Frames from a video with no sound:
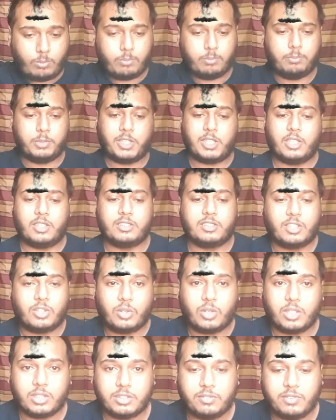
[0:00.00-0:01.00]
because of
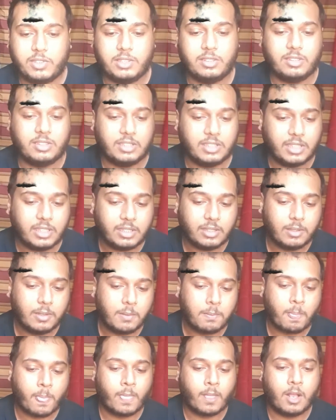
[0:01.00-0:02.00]
all the feats he did.
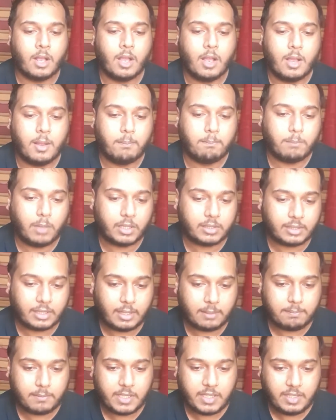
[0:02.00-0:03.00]
But
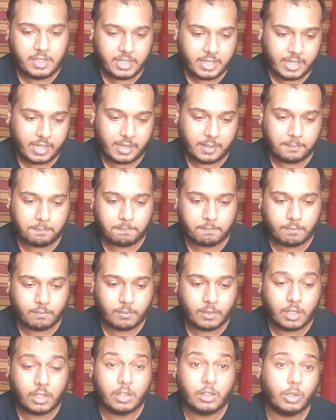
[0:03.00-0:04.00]
yeah,
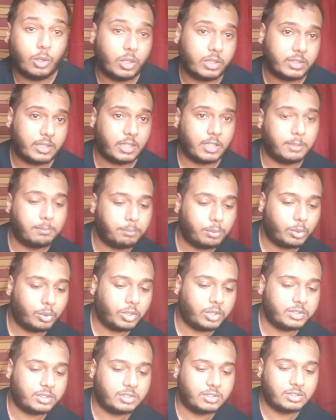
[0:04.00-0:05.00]
Lord
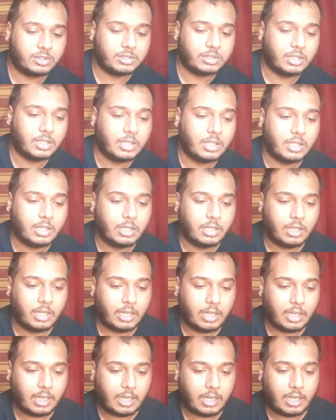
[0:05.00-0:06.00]
teleports.
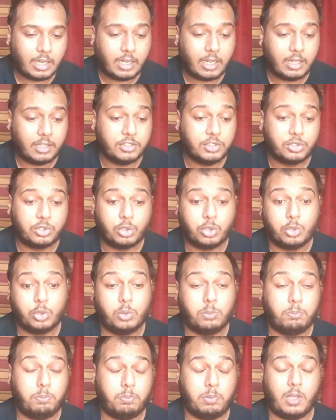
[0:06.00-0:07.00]

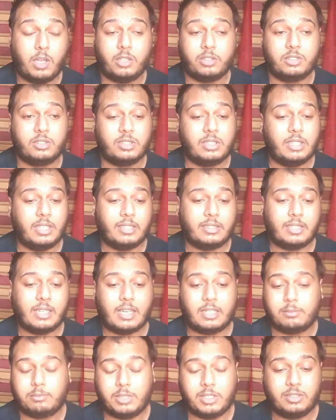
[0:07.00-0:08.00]
Zoro blocks the attack
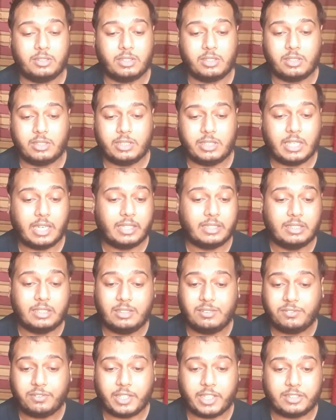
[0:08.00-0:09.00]
basically and
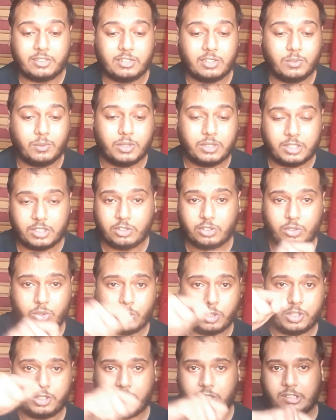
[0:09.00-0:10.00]
deflects it with his
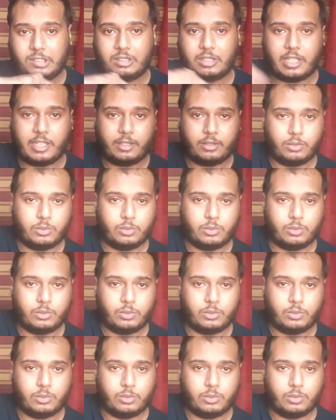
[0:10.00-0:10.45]
sword, just like,